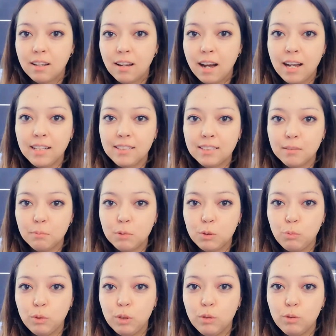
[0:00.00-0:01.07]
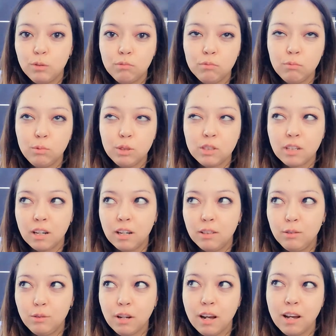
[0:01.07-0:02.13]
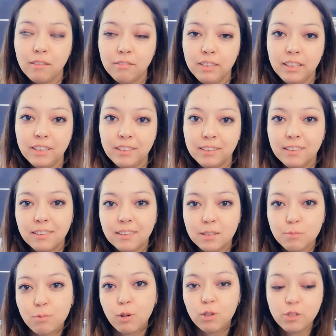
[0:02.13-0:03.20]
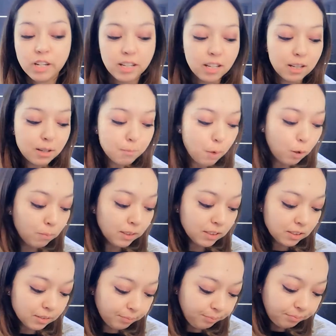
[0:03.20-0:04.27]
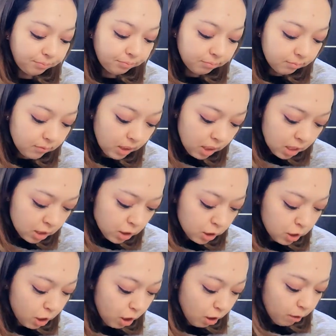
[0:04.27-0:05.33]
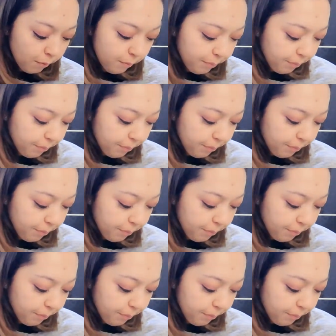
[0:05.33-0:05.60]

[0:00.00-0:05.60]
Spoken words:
items which I do have here in this project at the moment. So